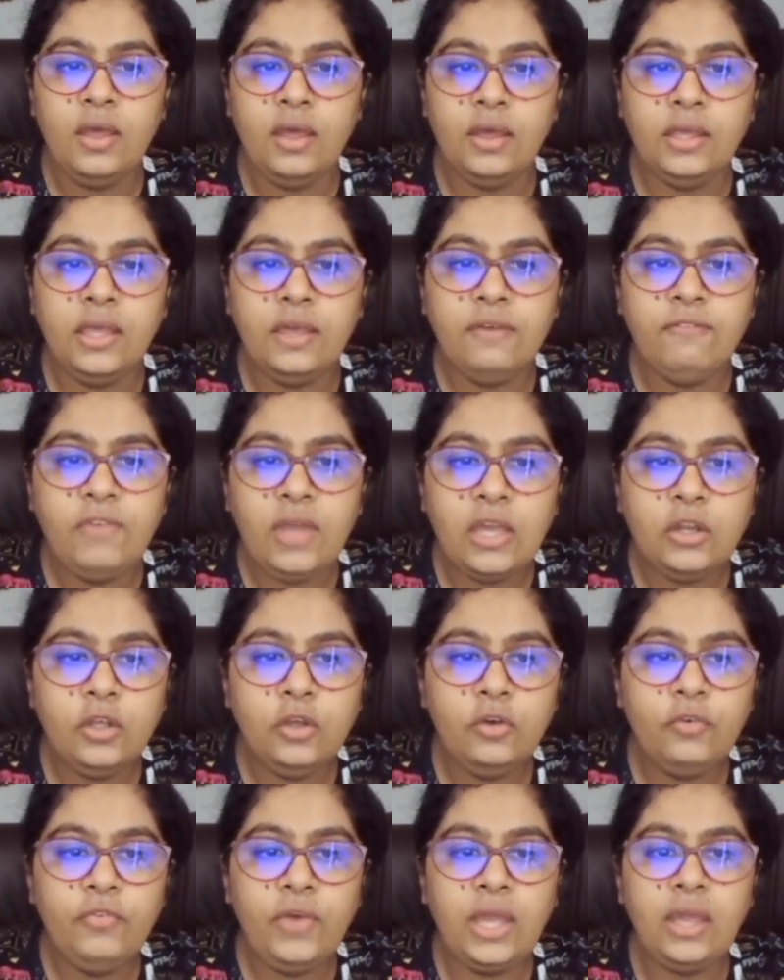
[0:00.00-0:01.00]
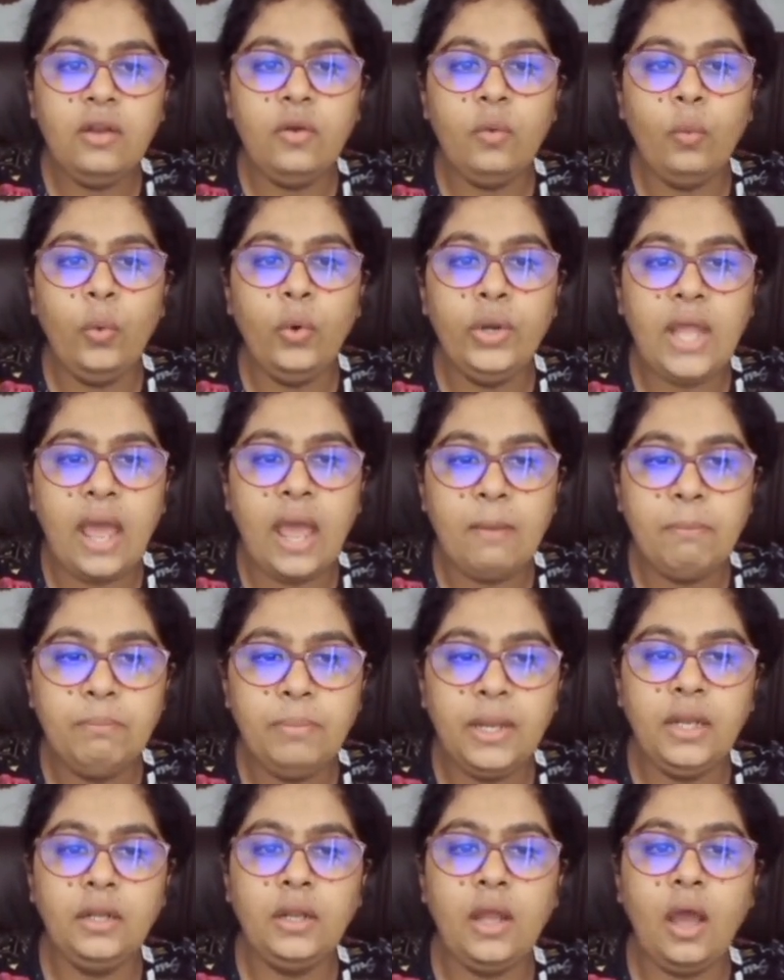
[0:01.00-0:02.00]
Okay, where you were, what
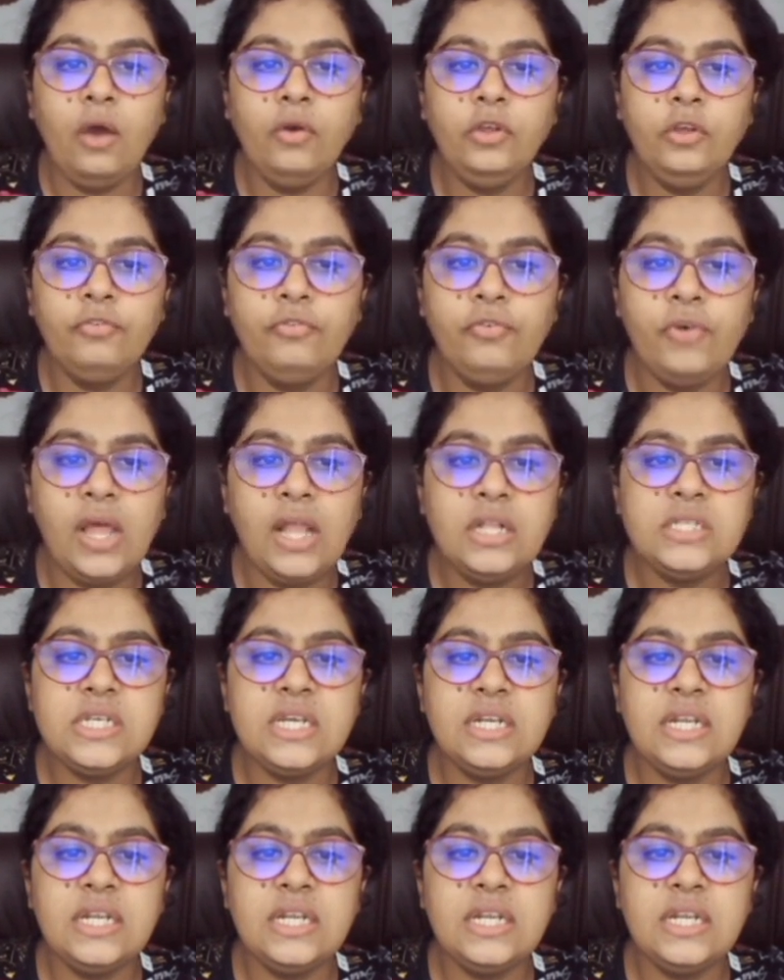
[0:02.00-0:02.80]
happened, how you felt,